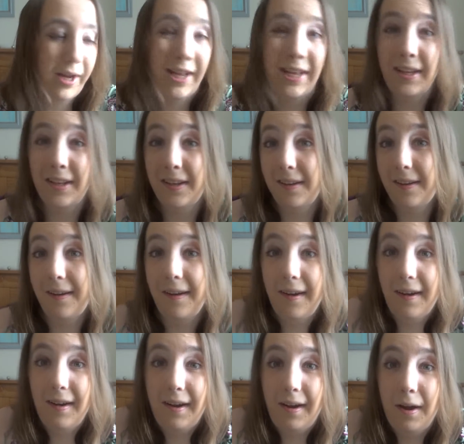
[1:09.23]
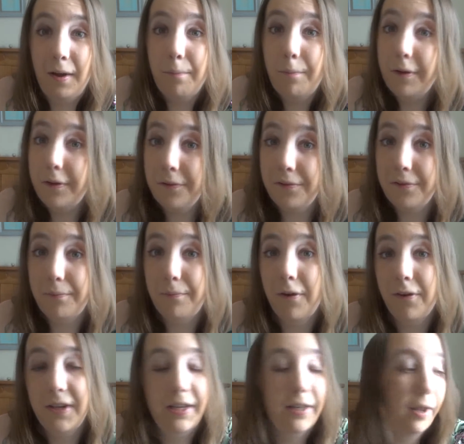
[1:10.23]
And I was
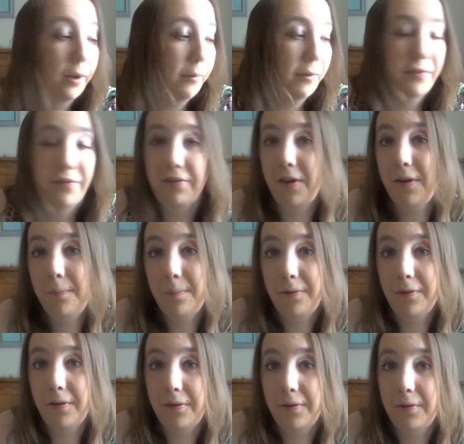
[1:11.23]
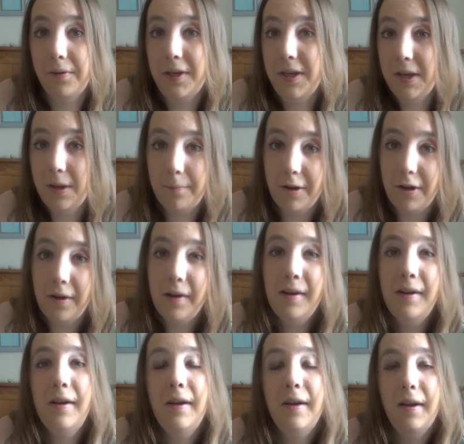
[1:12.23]
running low on soap, so I thought, you know what,
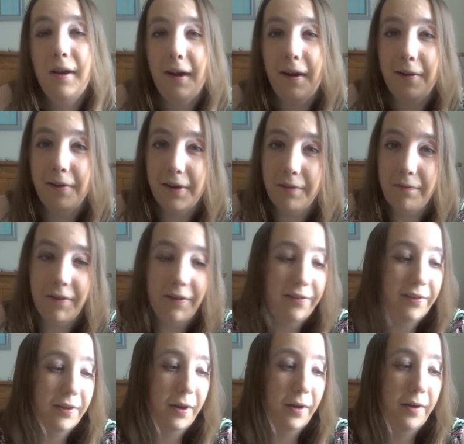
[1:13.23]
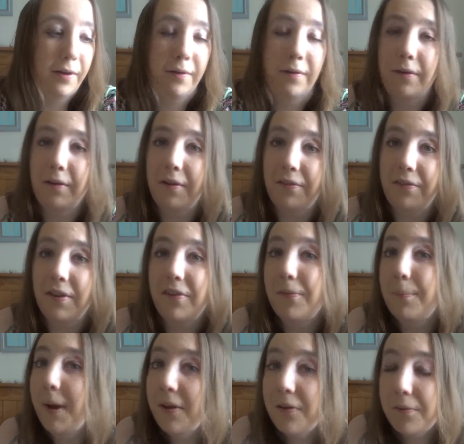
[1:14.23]
I'll give this a go because it
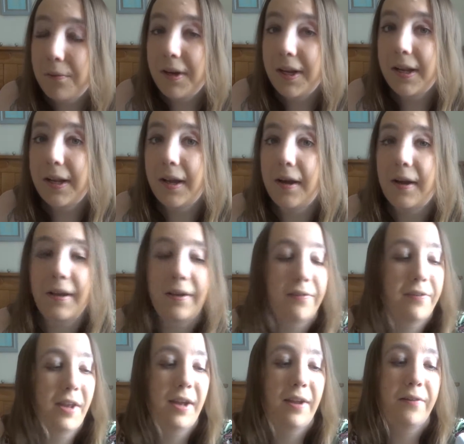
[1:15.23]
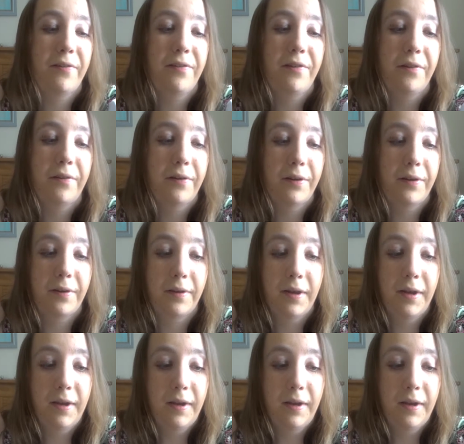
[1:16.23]
smells really nice, and you can